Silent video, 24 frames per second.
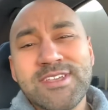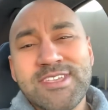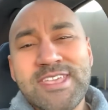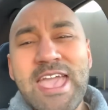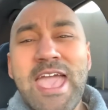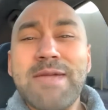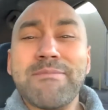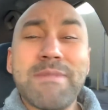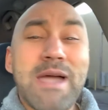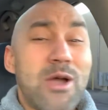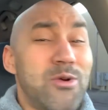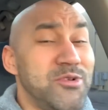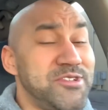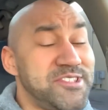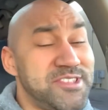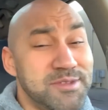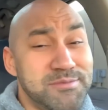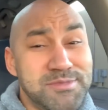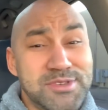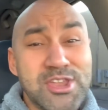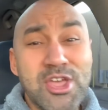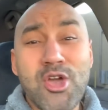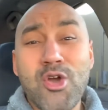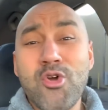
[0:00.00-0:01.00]
came out with
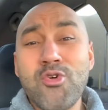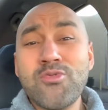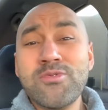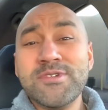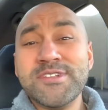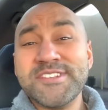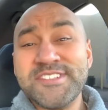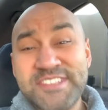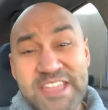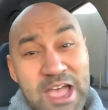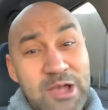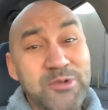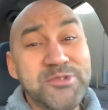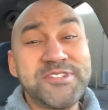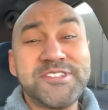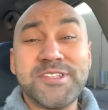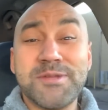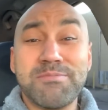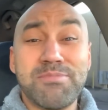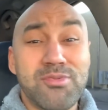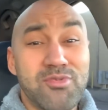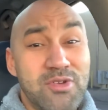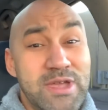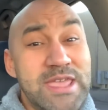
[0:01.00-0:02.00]
some new
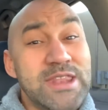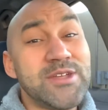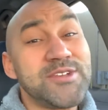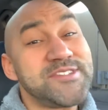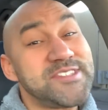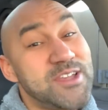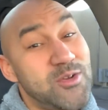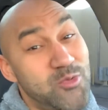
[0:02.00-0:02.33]
toasted burritos